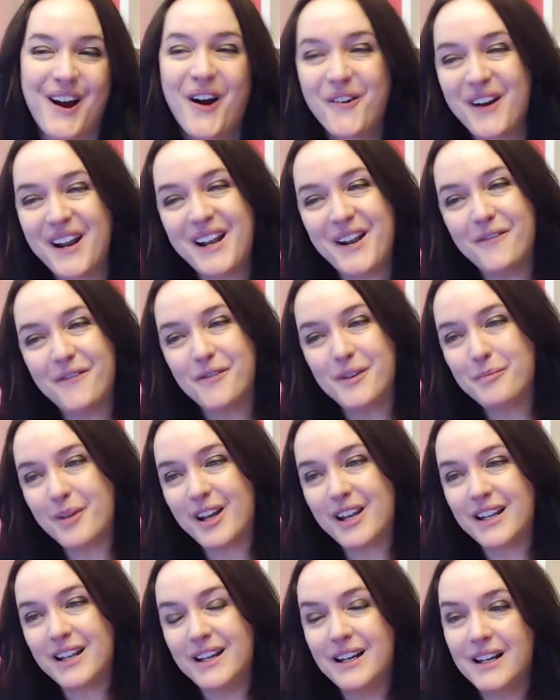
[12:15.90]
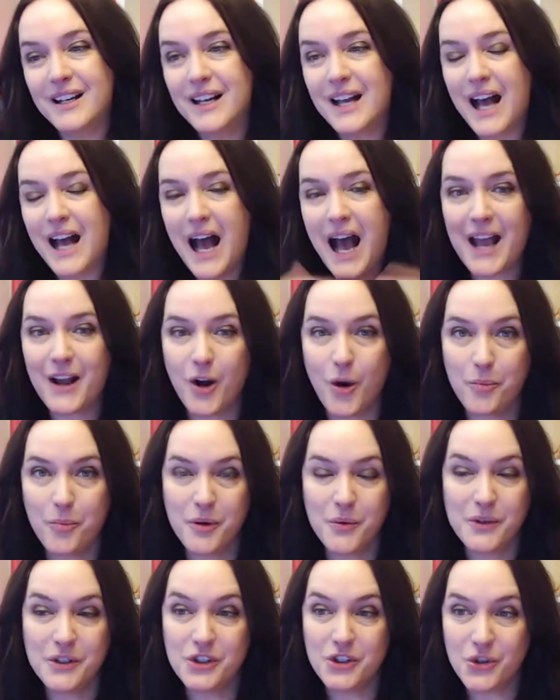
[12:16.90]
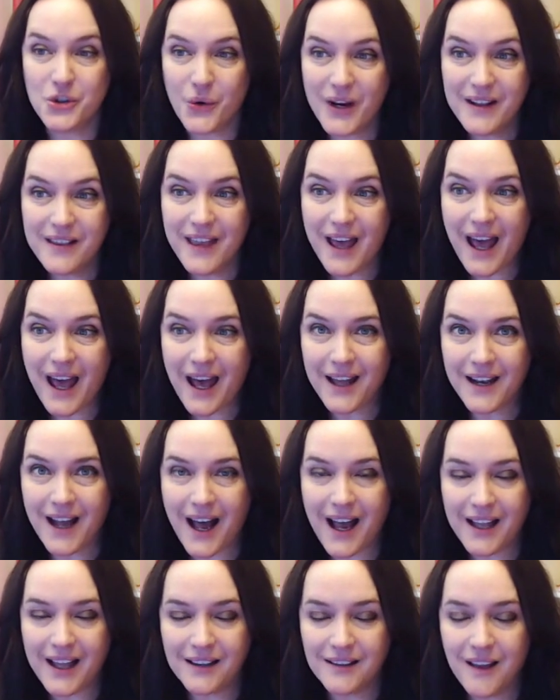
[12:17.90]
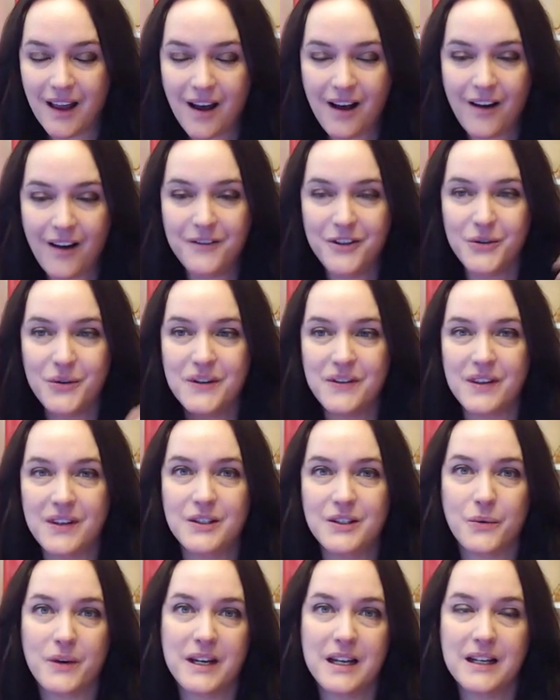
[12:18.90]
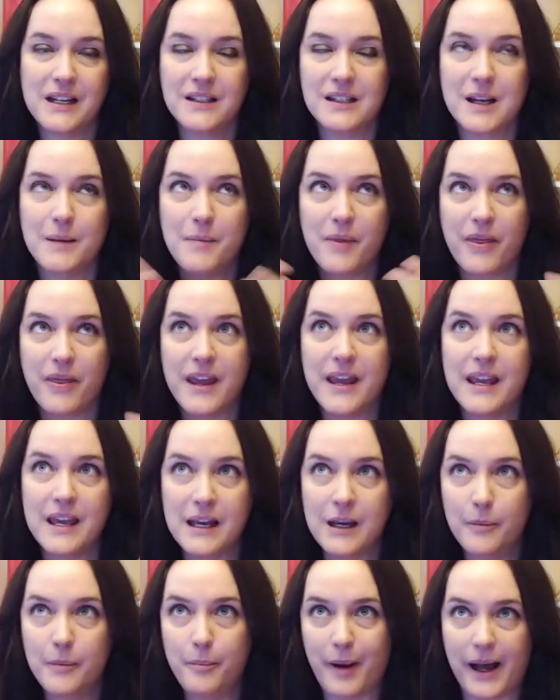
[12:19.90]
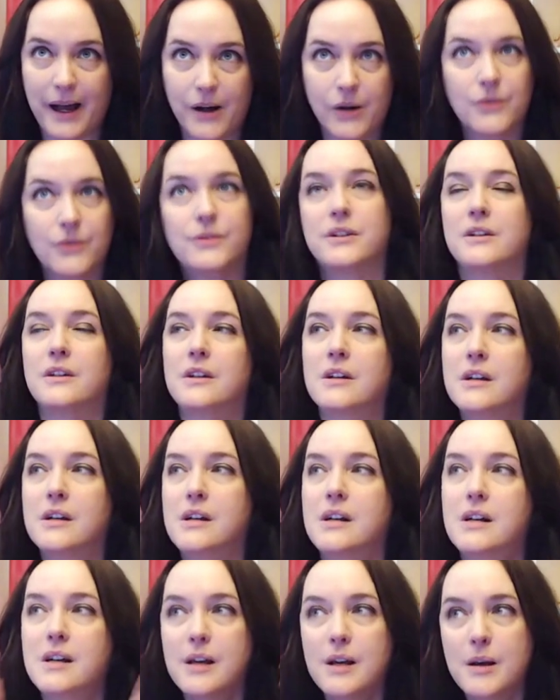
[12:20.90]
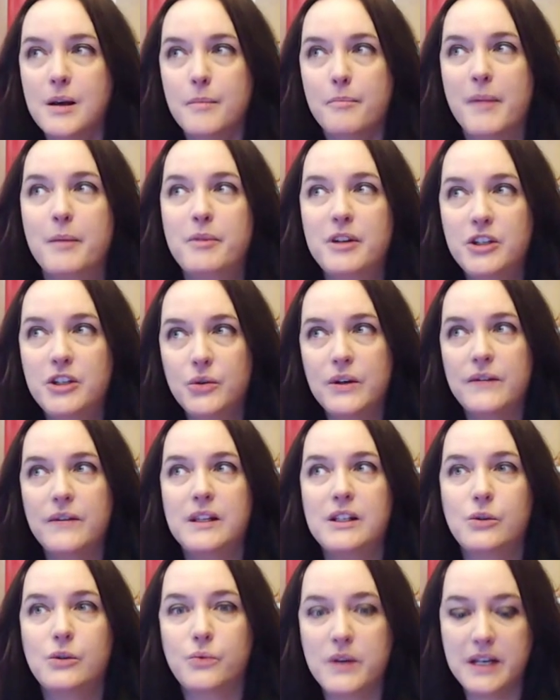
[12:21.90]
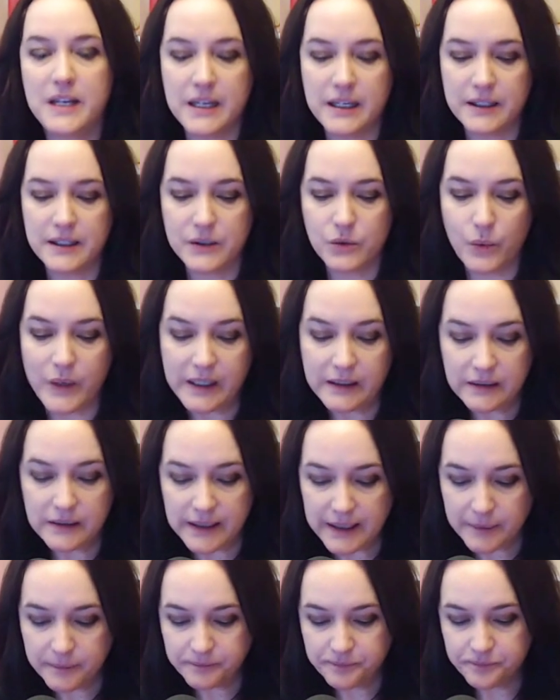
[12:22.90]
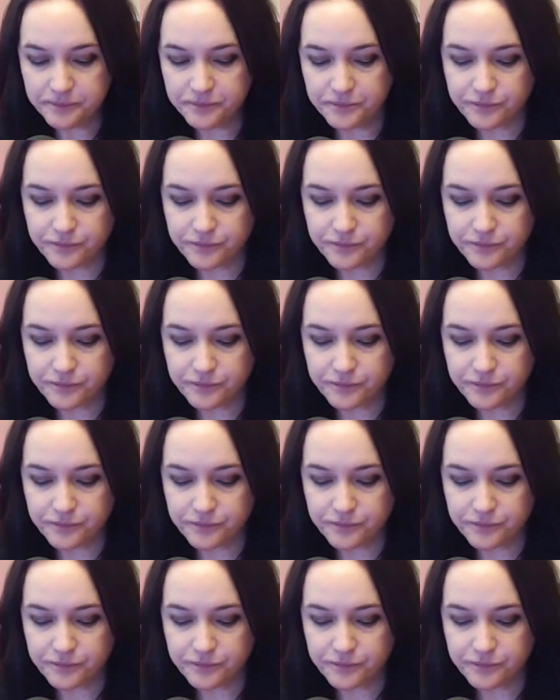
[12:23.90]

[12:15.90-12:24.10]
All right, everybody, I hope you enjoyed that. I love doing these readings, and I'm thinking about maybe doing these readings weekly